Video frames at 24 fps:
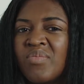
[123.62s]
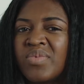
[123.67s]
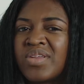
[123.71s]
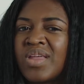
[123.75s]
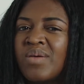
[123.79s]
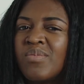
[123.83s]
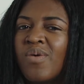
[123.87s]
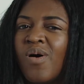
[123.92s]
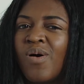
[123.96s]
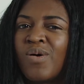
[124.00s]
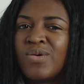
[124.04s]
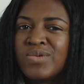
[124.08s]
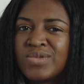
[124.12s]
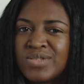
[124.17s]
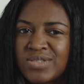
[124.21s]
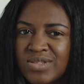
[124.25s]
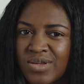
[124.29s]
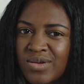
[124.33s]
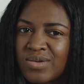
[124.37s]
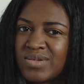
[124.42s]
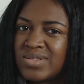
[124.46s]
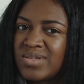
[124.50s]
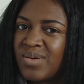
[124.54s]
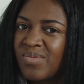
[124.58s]
but I'm
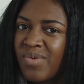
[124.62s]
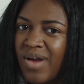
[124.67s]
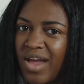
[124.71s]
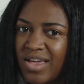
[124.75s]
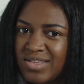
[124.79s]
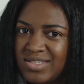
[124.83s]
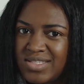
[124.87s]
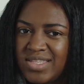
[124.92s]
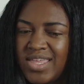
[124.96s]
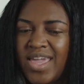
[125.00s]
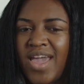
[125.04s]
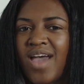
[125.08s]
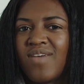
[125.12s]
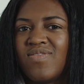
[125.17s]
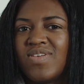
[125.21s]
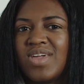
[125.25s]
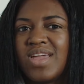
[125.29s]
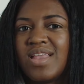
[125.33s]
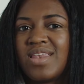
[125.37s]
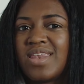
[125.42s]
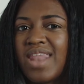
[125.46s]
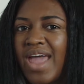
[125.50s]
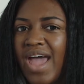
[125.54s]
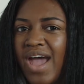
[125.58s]
also surprisingly having
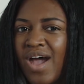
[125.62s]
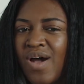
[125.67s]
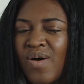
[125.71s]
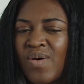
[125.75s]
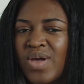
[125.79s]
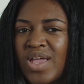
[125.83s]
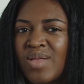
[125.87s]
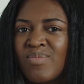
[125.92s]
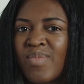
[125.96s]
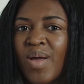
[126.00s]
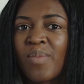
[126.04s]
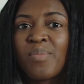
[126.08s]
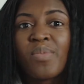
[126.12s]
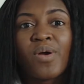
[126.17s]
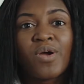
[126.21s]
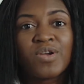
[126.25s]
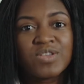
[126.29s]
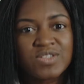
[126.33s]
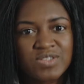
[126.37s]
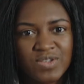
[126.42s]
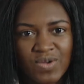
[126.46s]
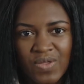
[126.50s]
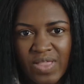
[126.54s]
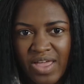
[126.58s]
it now in my
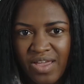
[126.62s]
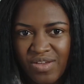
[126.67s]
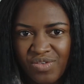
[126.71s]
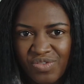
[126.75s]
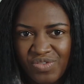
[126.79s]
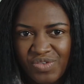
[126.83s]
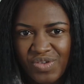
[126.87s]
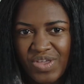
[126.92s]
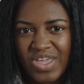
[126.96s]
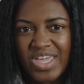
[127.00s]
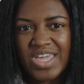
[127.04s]
personal life.